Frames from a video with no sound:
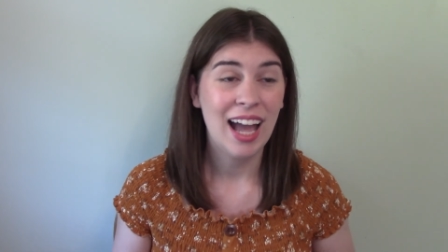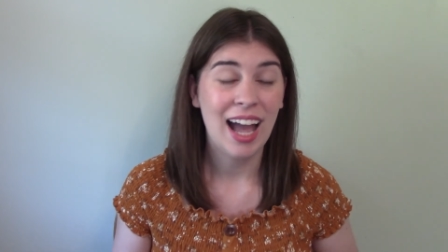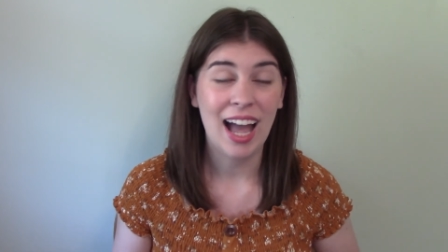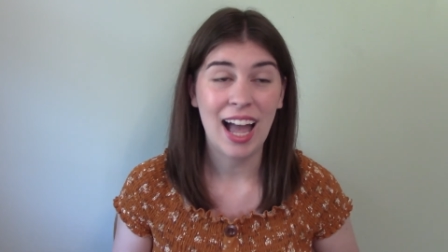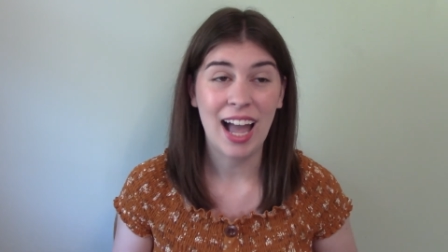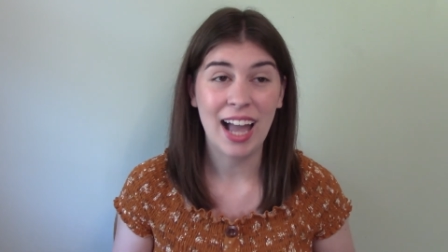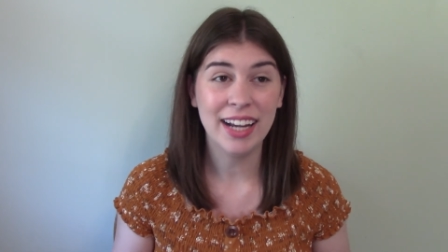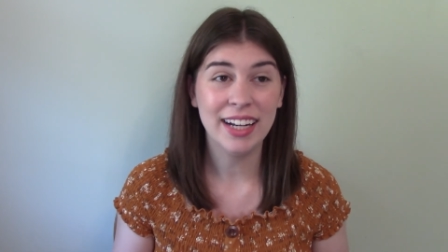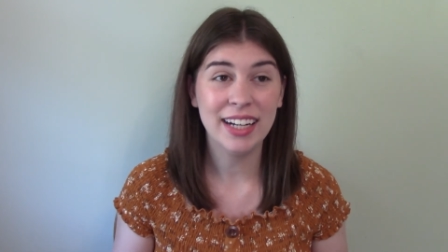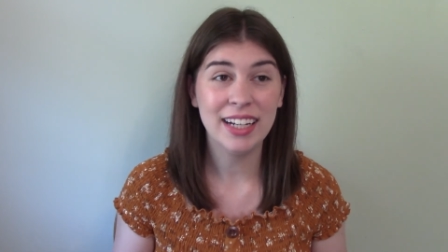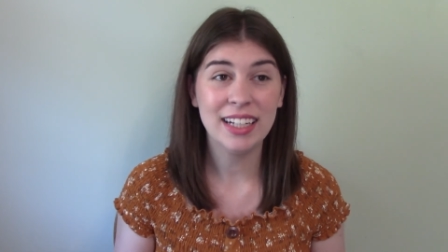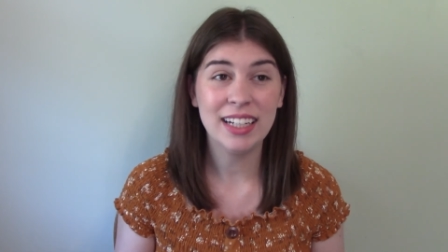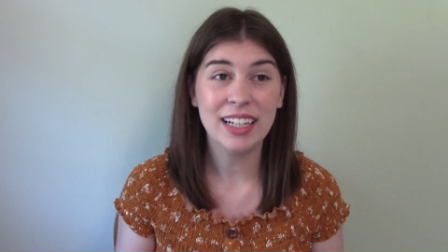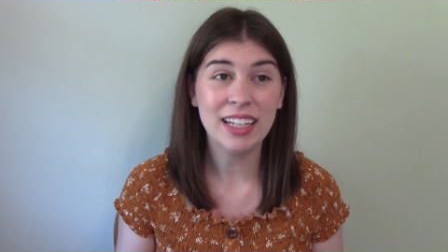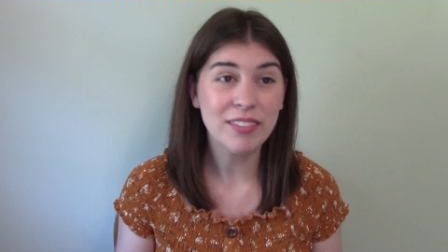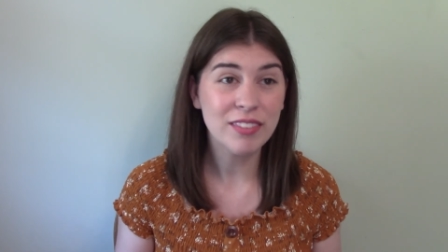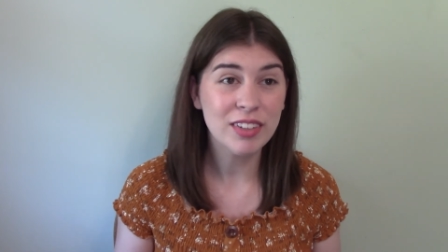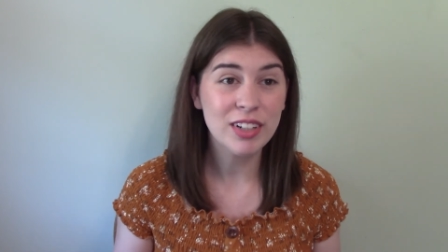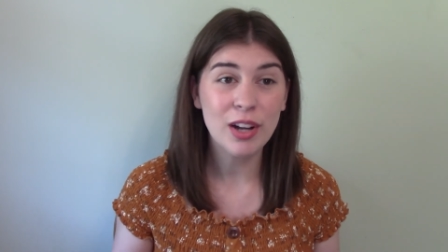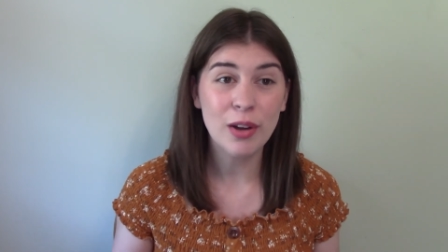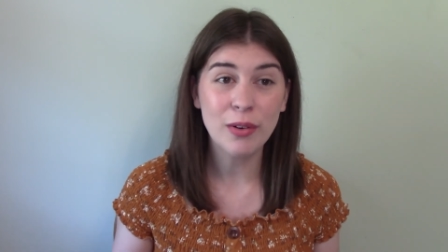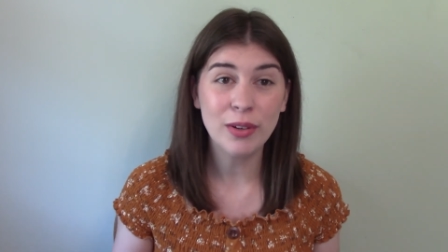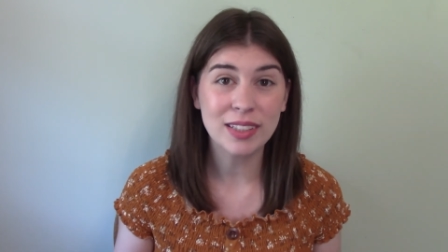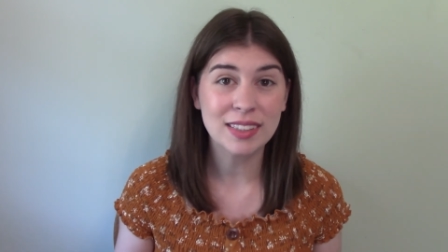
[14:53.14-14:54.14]
I didn't
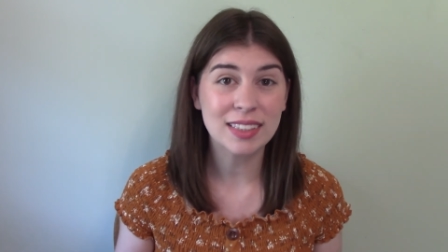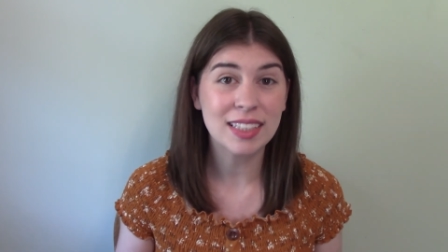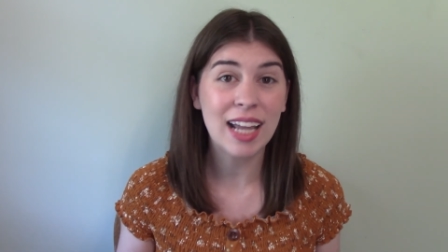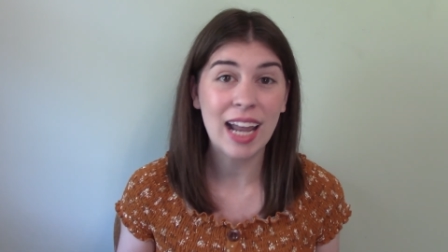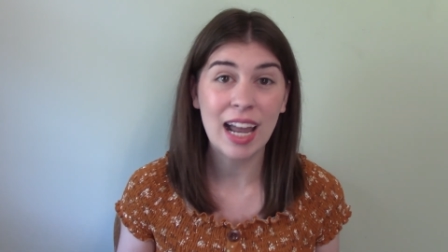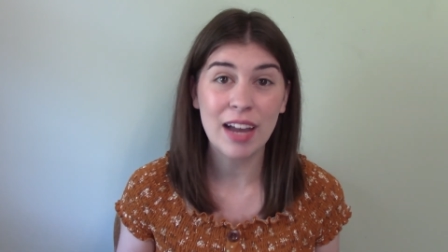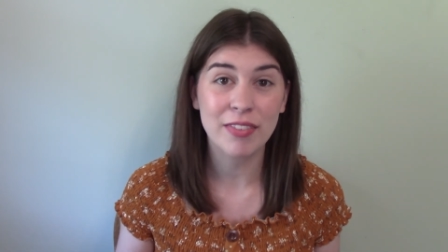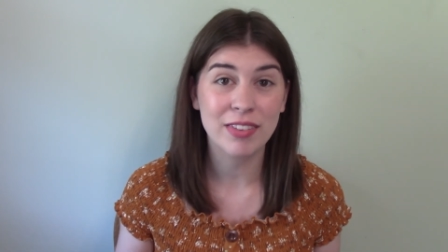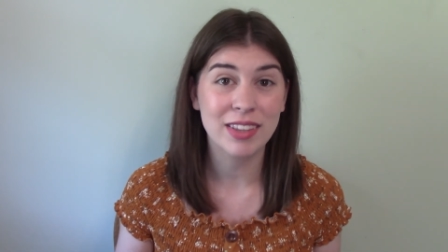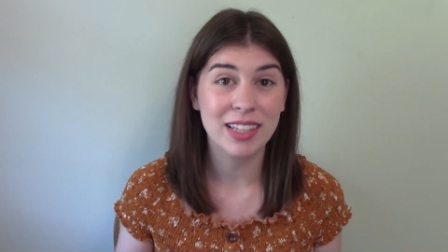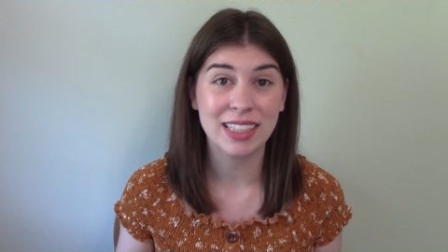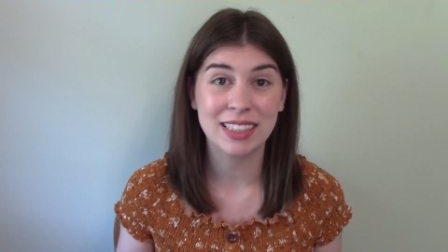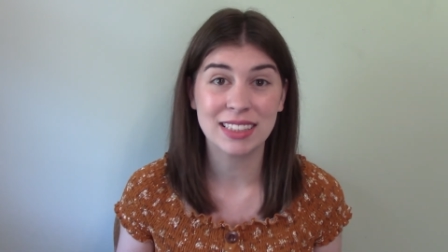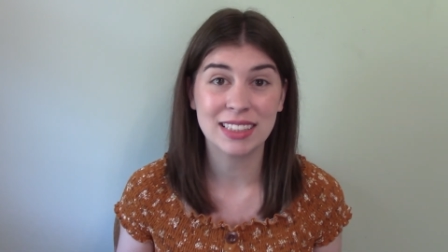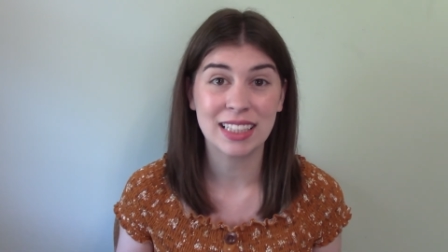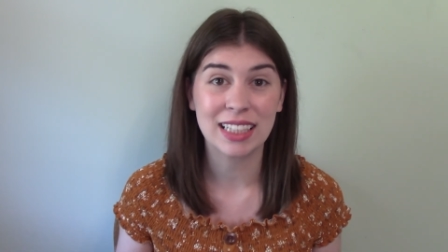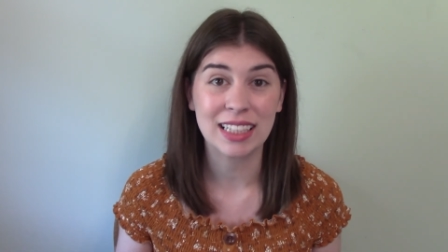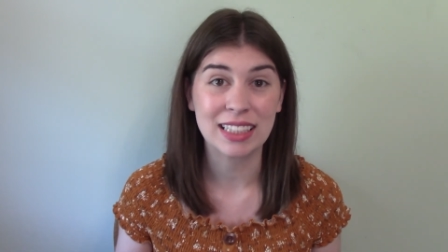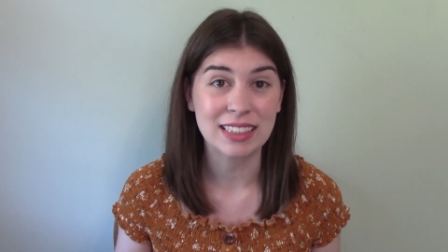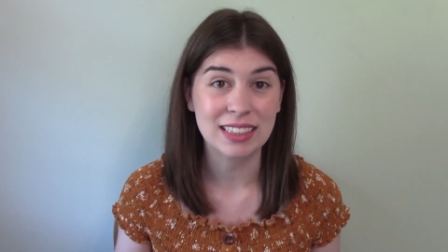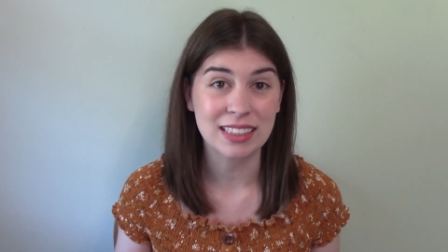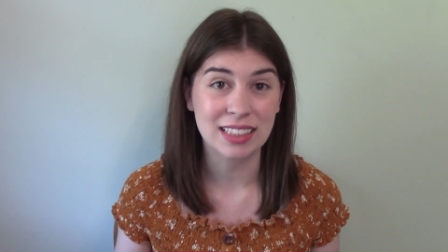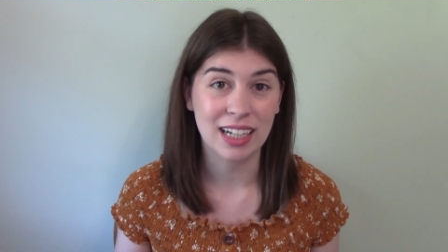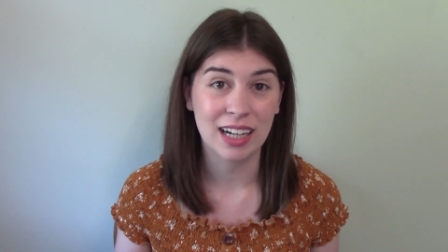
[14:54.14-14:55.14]
even notice half of these
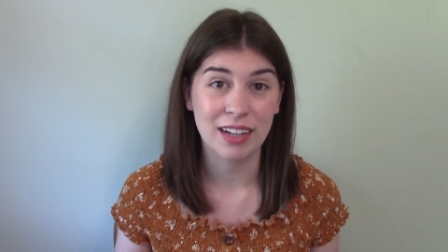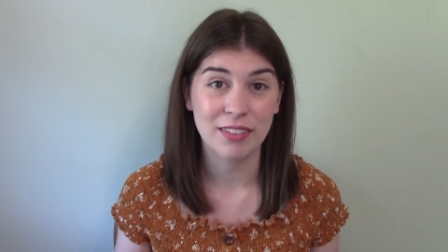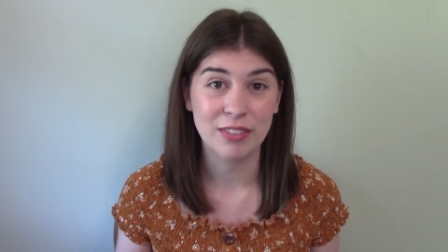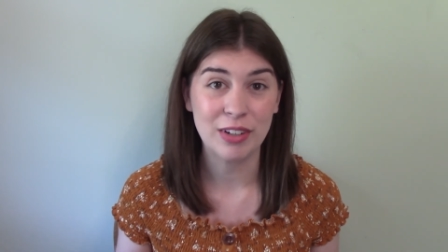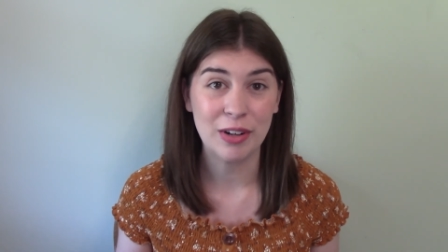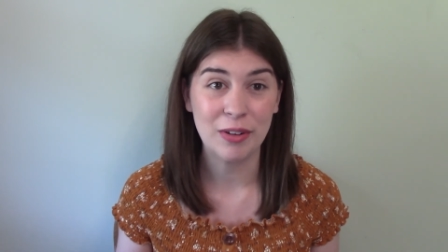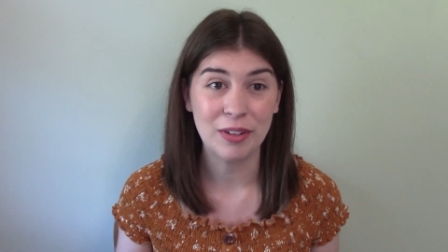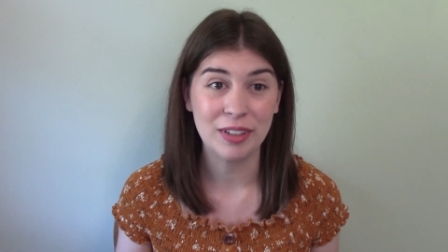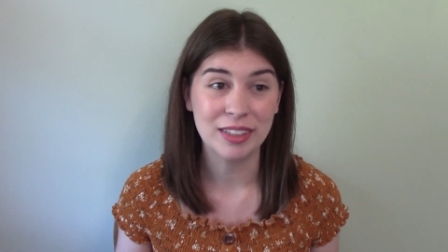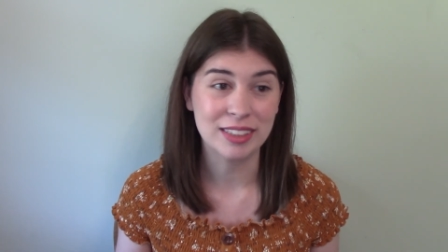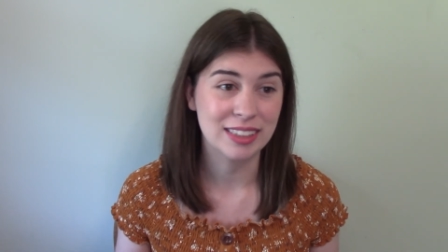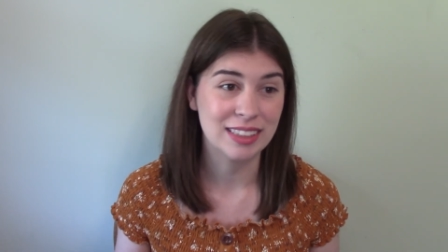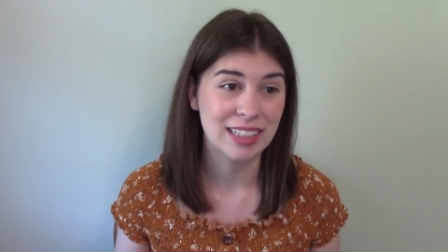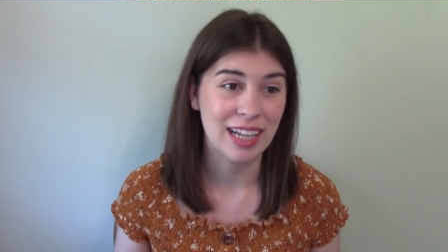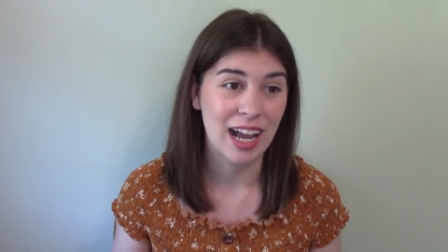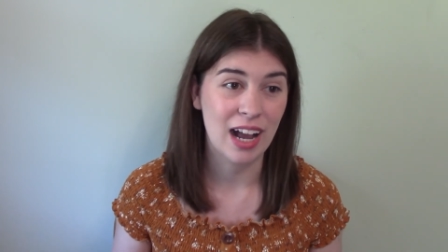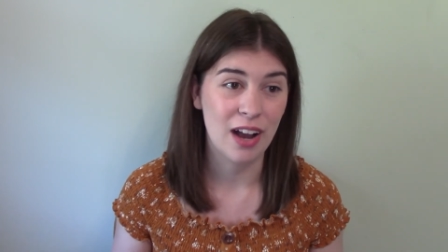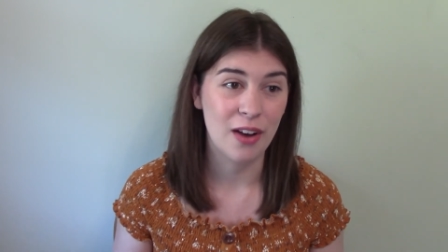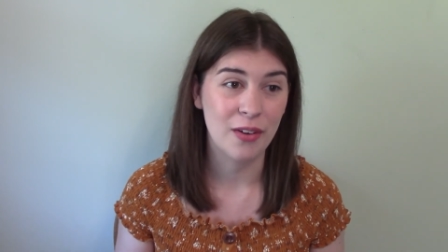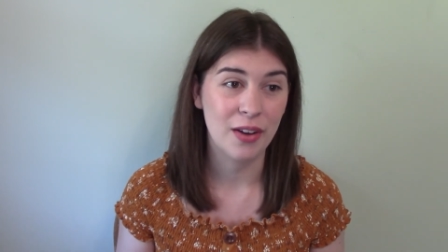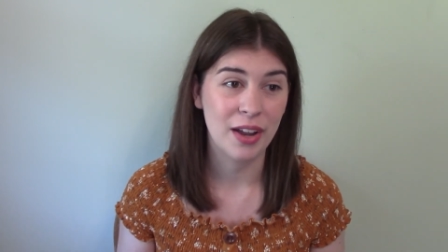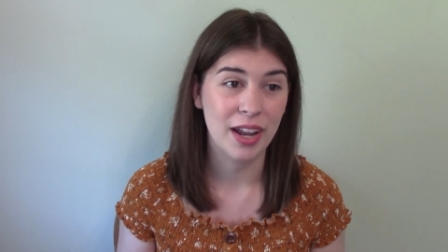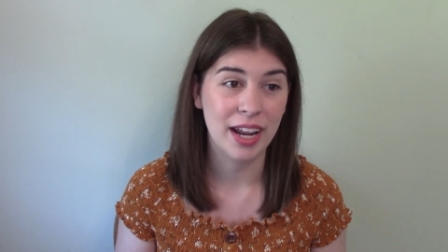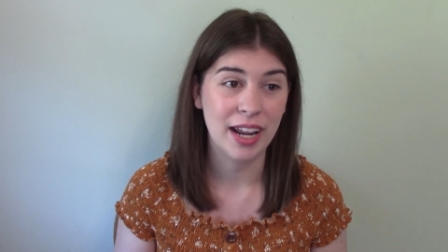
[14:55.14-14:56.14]
things that I've noticed
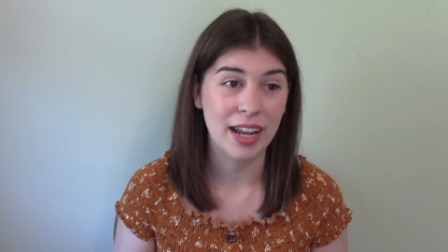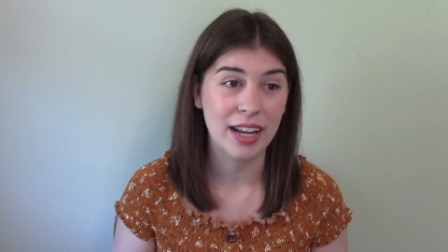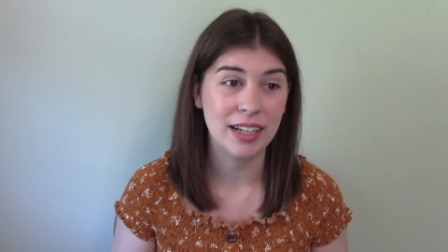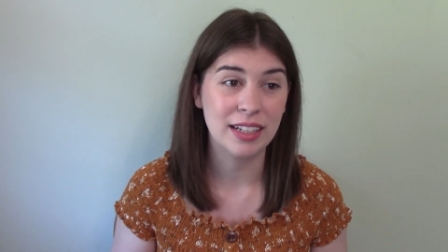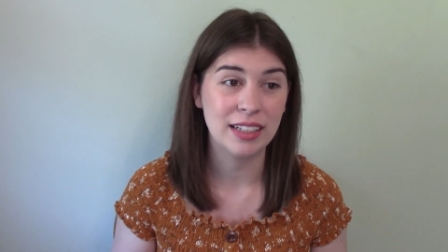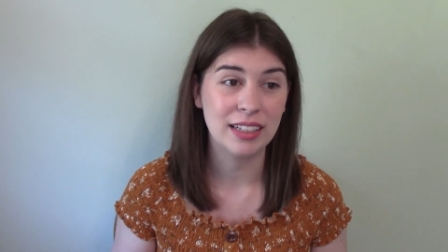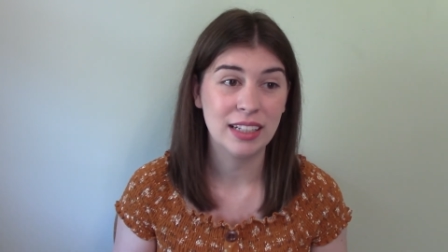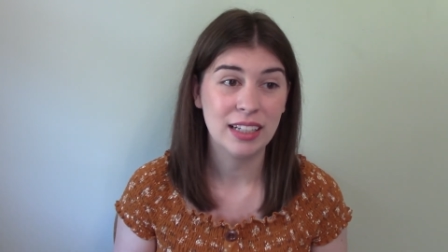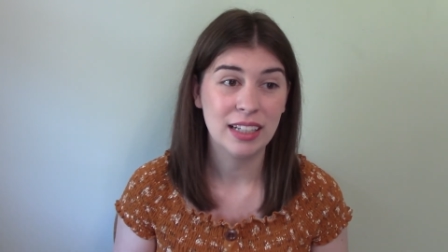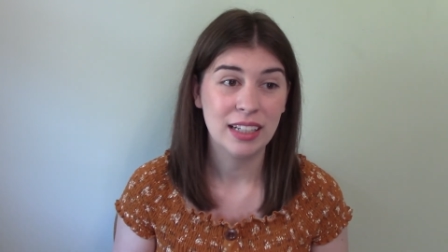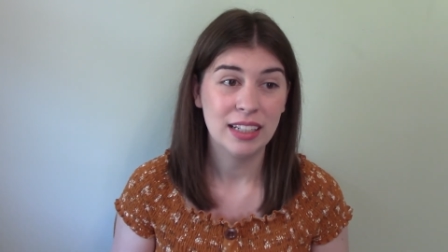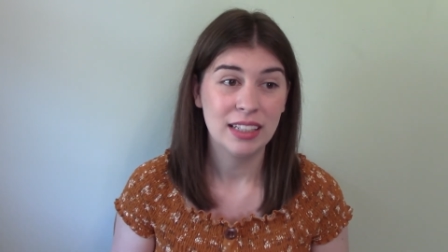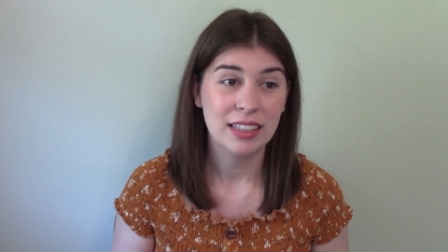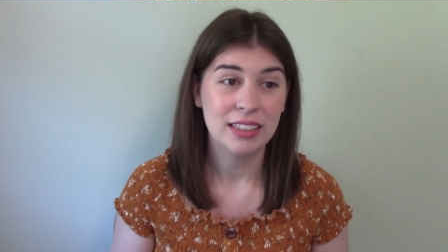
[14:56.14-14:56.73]
now, and